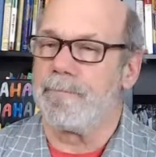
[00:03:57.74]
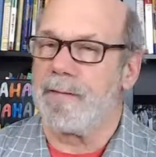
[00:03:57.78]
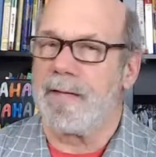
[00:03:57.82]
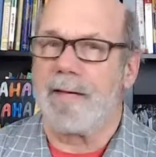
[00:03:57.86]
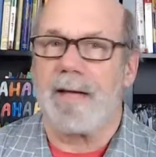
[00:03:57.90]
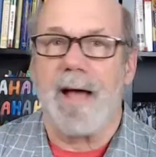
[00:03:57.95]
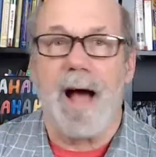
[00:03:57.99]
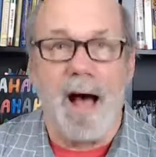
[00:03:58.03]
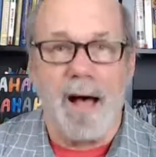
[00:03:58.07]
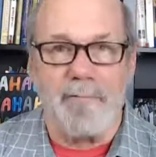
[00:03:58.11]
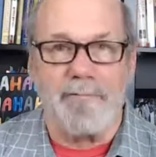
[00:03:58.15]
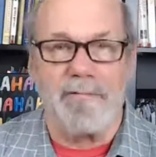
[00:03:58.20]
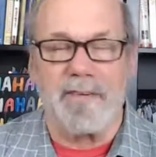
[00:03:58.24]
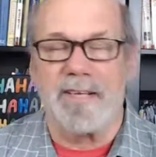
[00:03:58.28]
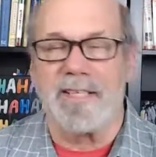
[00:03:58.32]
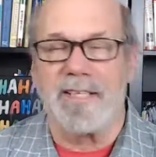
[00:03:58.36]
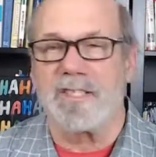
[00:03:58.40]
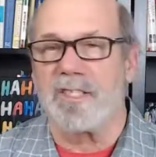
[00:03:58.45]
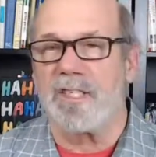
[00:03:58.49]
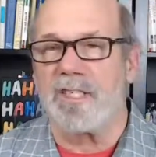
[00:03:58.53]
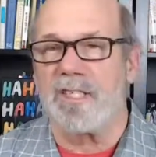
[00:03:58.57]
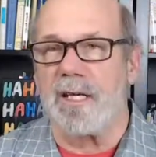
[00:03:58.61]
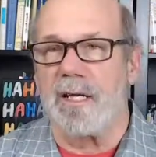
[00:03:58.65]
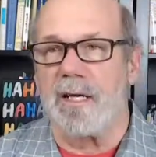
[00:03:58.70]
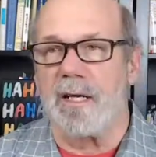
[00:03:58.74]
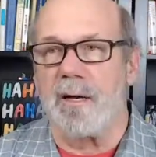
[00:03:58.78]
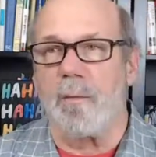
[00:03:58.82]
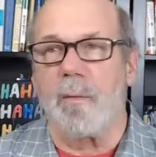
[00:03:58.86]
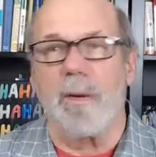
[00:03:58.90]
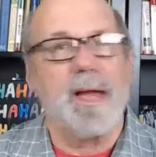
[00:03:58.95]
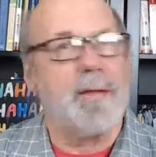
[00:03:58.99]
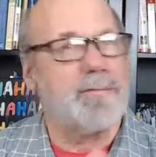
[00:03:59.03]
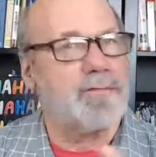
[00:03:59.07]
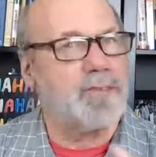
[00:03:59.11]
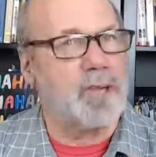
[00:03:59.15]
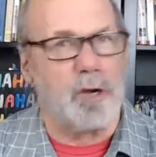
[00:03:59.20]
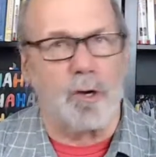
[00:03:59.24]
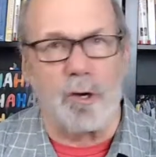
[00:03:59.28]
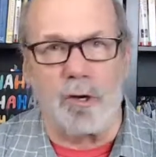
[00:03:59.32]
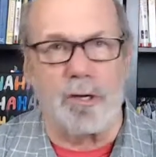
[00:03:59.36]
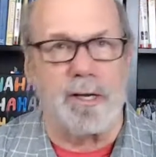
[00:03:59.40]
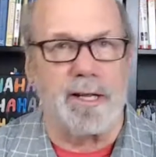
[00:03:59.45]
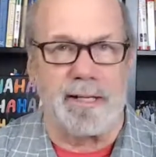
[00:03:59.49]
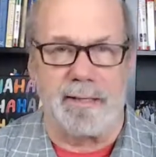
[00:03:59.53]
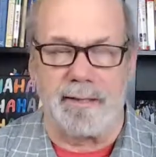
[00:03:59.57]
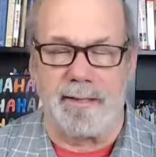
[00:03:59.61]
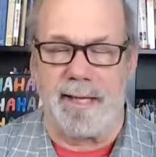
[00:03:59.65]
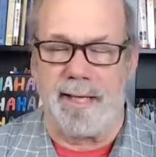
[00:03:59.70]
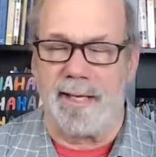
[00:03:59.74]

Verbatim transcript: Confidence, we have to earn it.